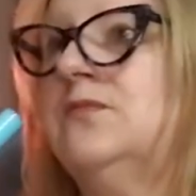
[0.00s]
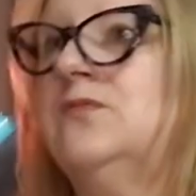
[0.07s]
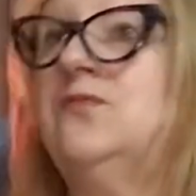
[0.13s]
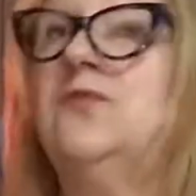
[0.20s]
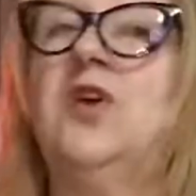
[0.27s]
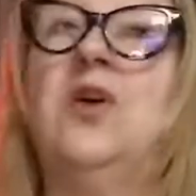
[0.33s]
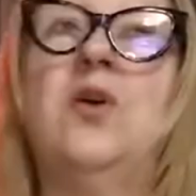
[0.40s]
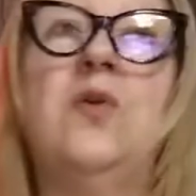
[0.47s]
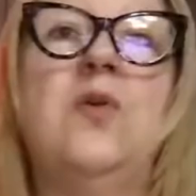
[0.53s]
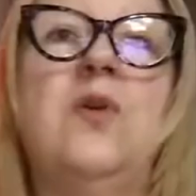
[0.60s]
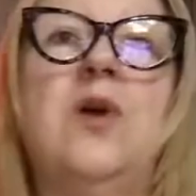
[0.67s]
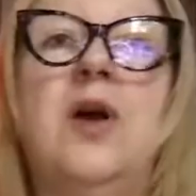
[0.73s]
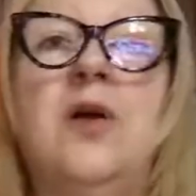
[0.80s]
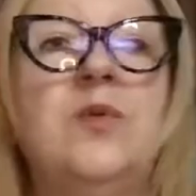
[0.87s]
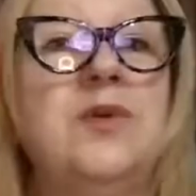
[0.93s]

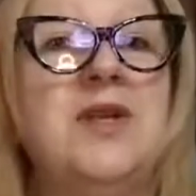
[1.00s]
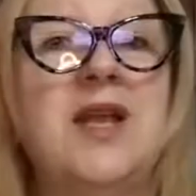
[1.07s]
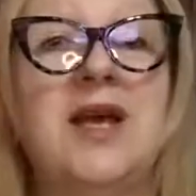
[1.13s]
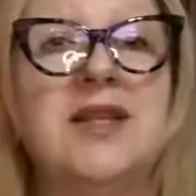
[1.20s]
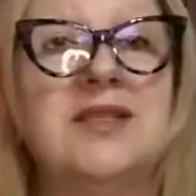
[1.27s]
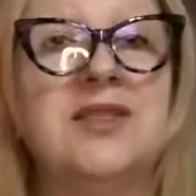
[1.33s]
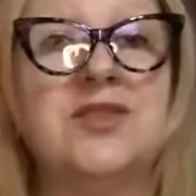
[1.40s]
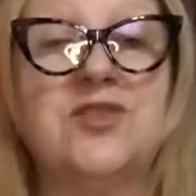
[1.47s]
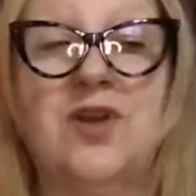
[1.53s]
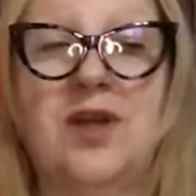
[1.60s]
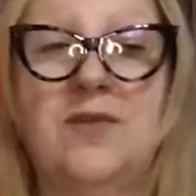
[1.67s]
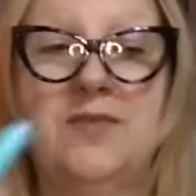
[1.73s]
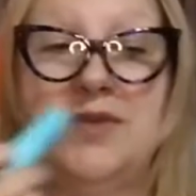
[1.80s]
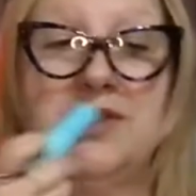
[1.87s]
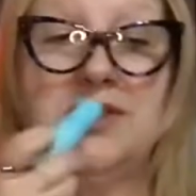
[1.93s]
No, I would not
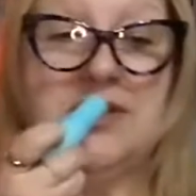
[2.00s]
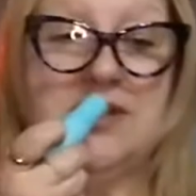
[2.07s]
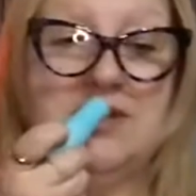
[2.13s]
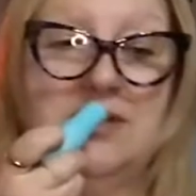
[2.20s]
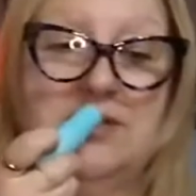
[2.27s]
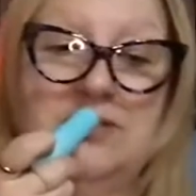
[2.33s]
describe this.